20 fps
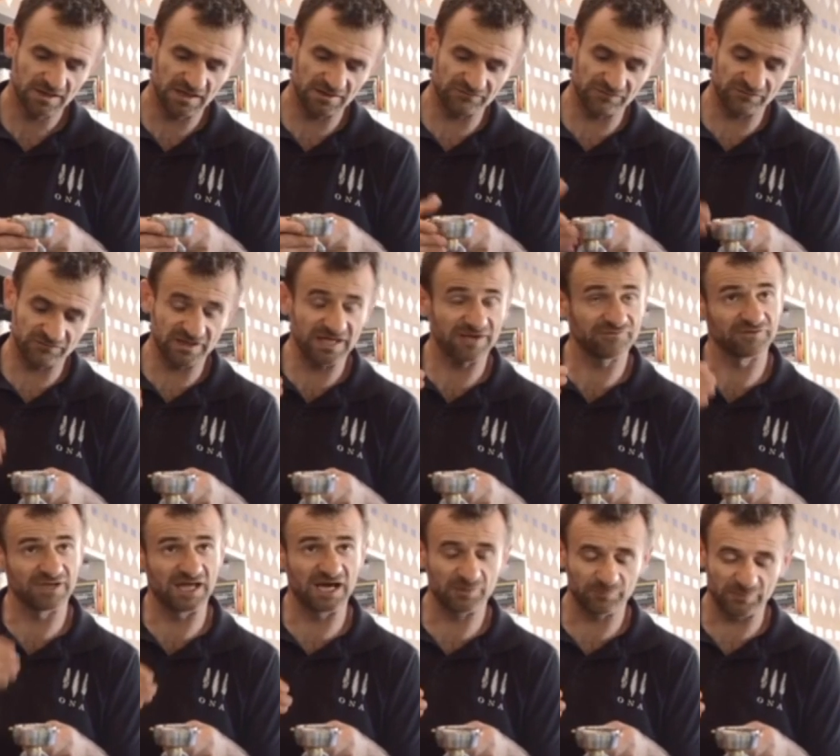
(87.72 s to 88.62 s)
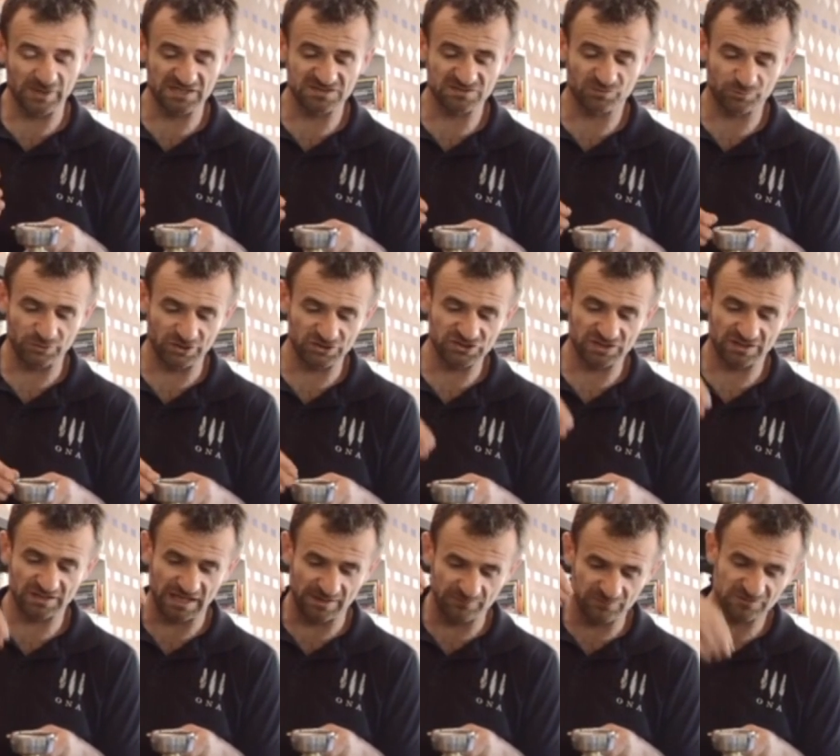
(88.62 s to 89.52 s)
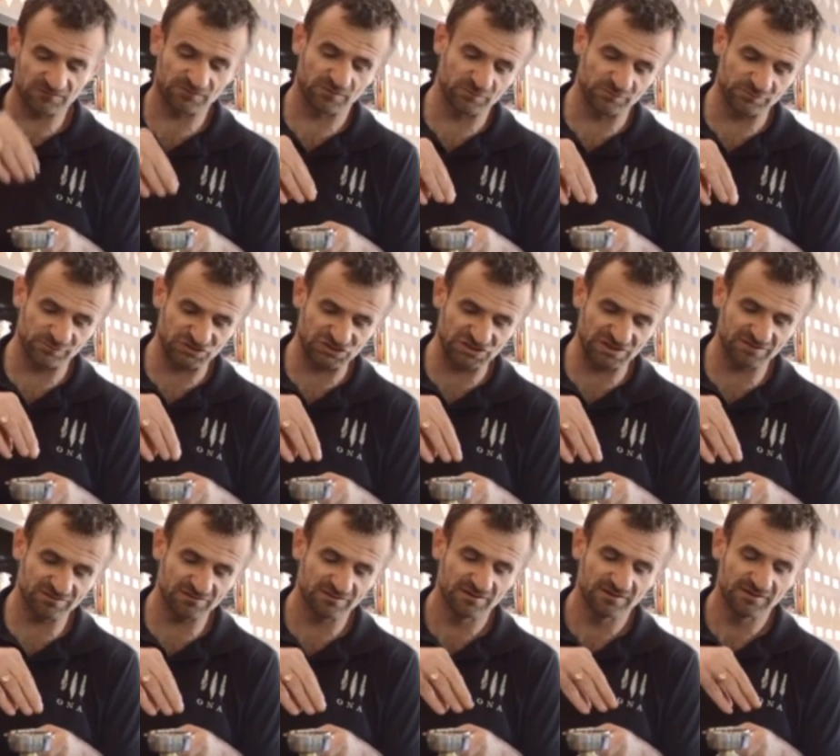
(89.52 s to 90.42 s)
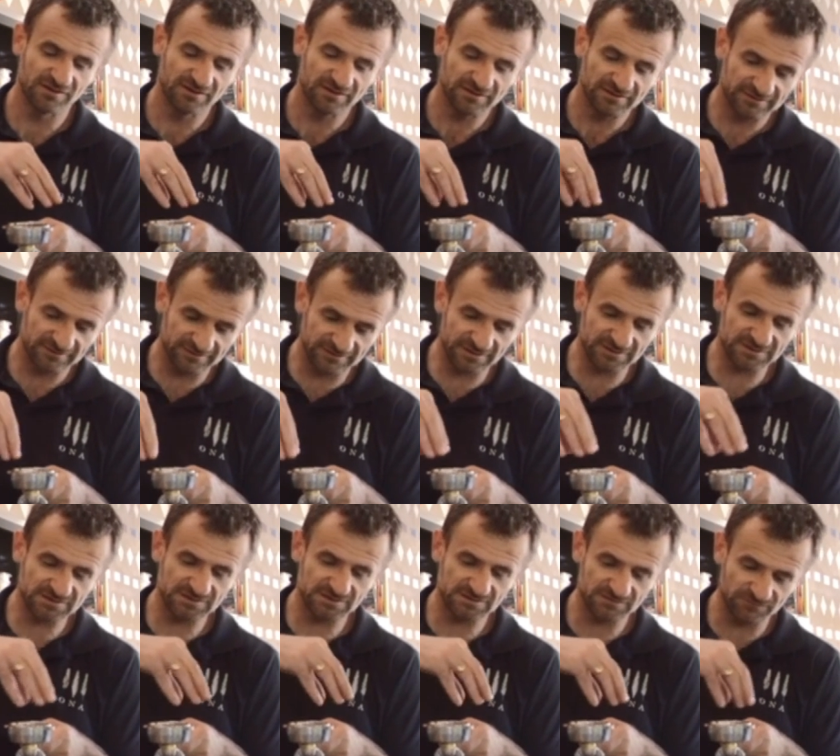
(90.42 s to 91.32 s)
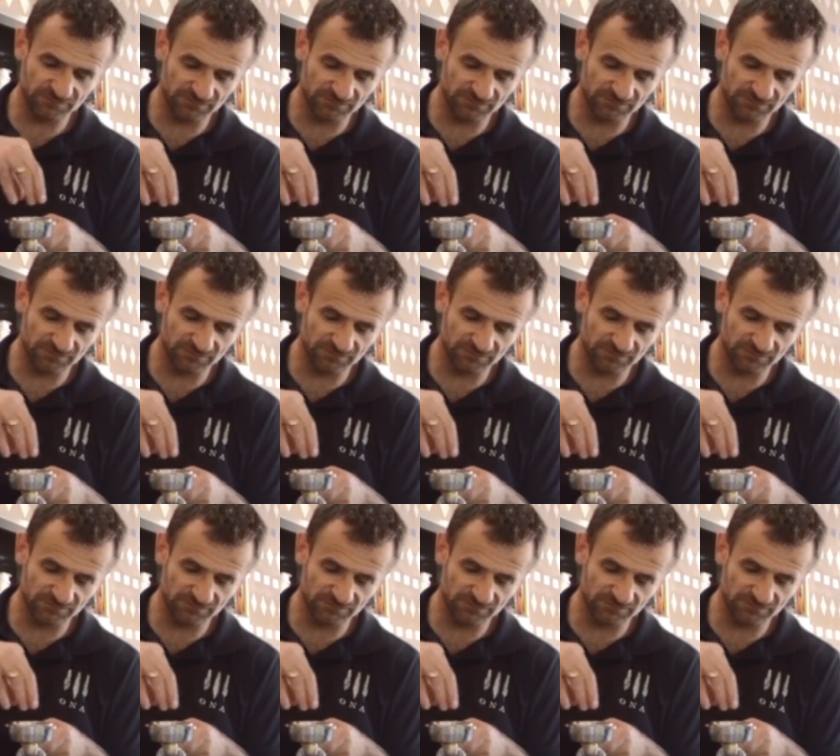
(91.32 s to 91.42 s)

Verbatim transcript: and then we have 9 bars of pressure coming from the machine. This